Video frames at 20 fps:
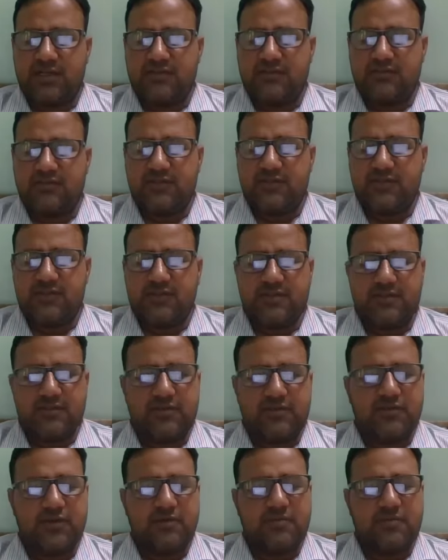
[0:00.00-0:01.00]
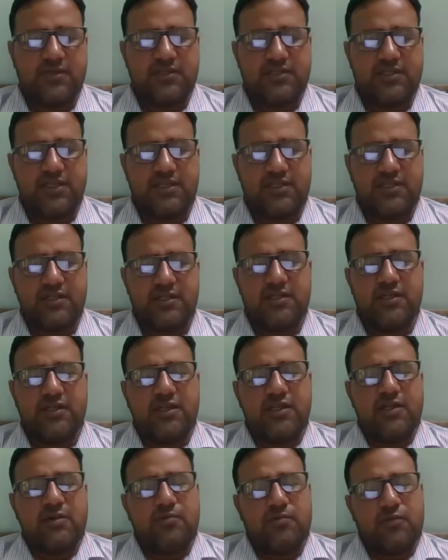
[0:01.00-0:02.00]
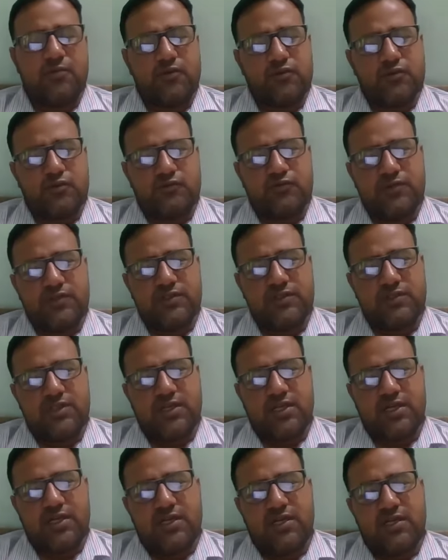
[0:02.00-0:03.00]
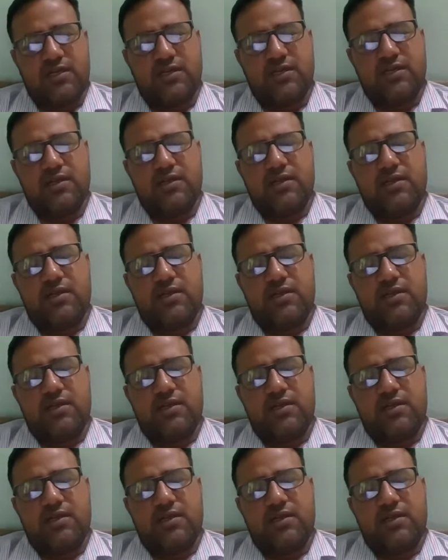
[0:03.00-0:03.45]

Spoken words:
with 1% prosopis and